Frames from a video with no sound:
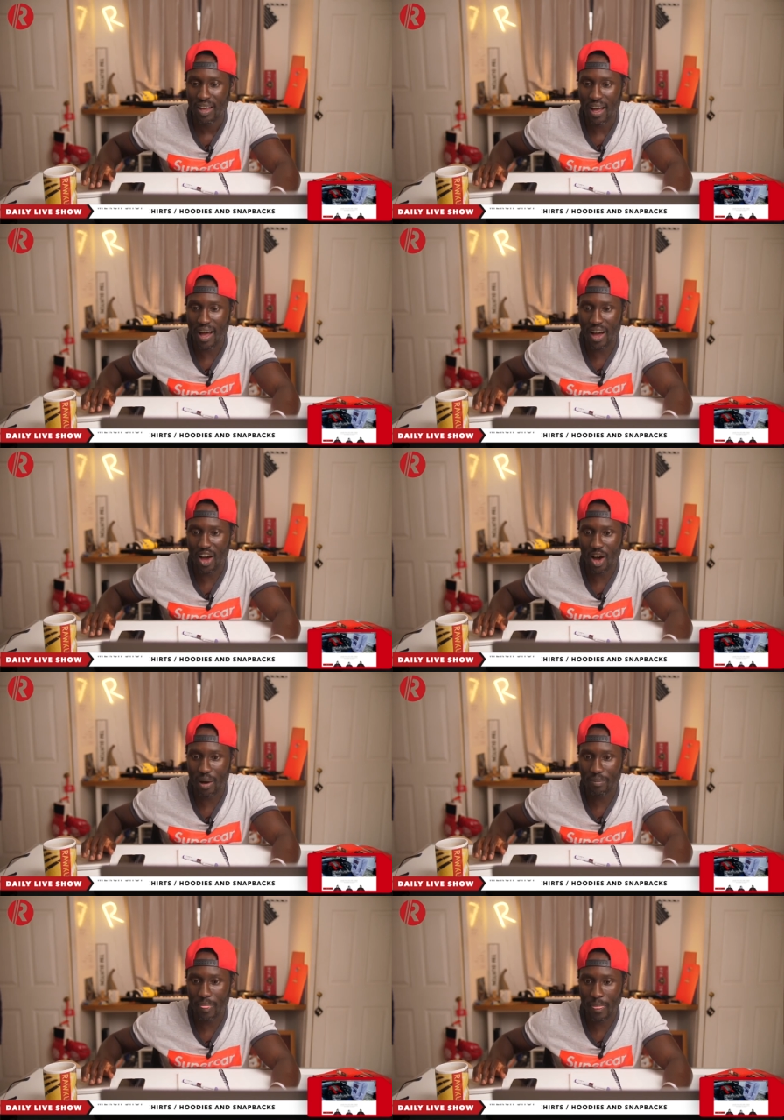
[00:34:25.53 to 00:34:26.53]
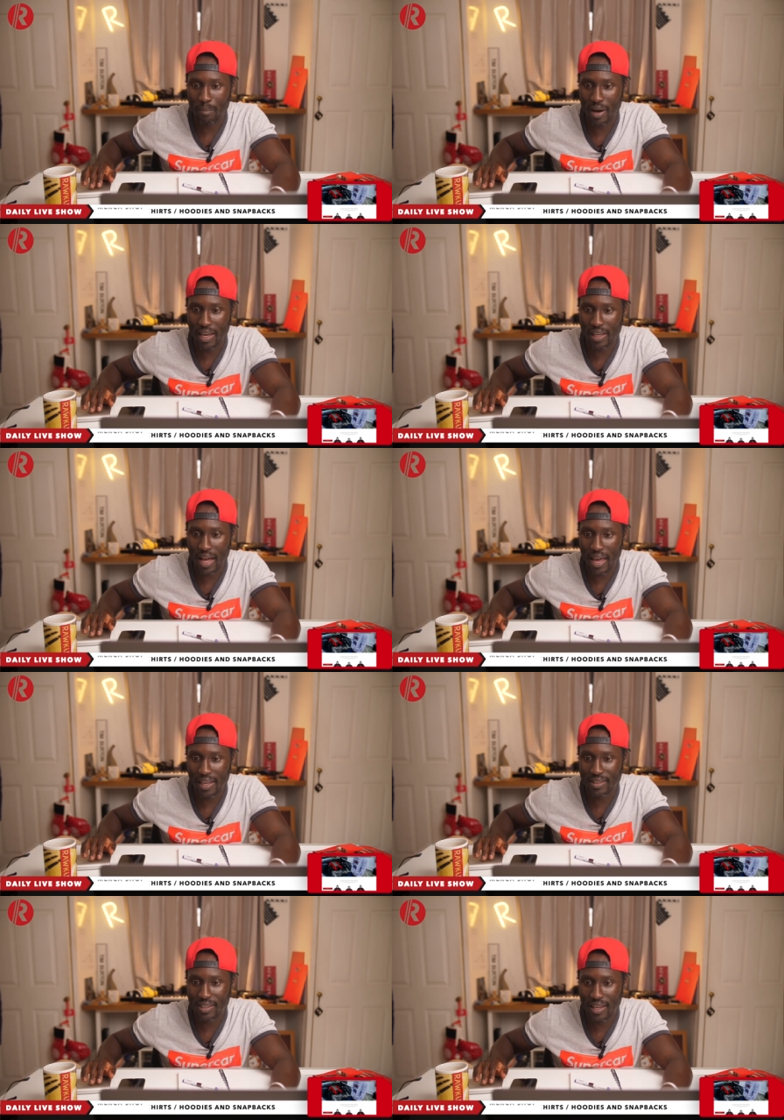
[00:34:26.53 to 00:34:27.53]
Um, Mike Hayek
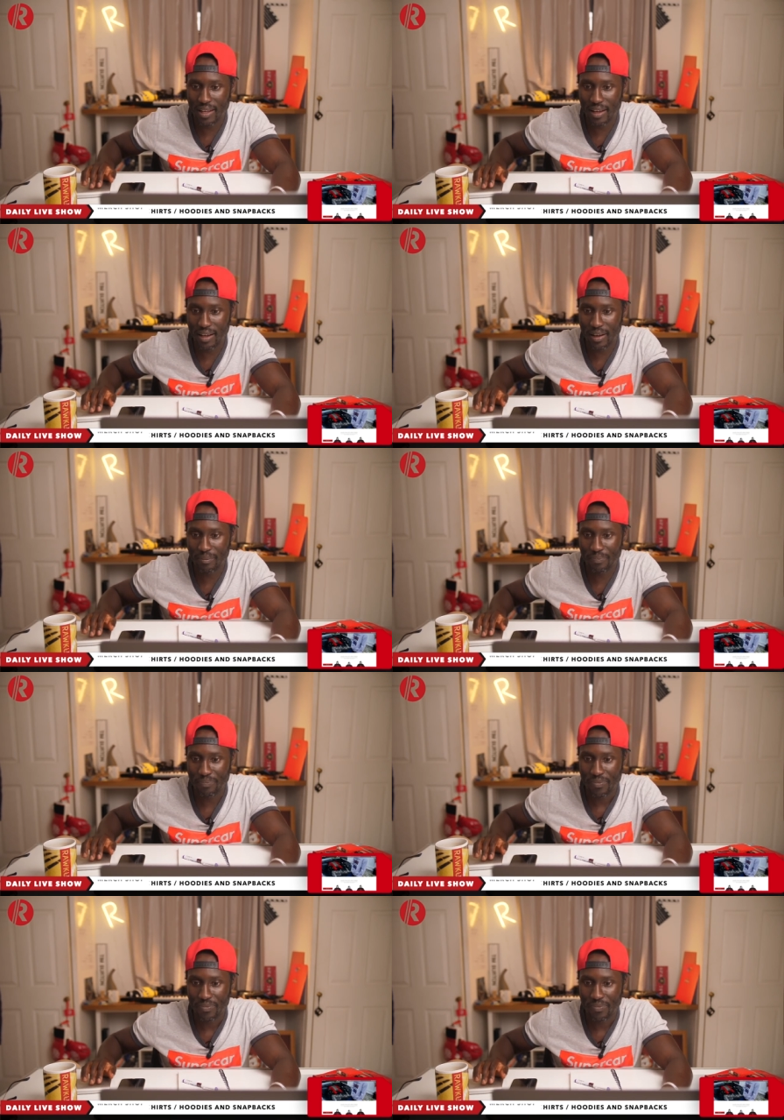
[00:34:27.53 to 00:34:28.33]
said um,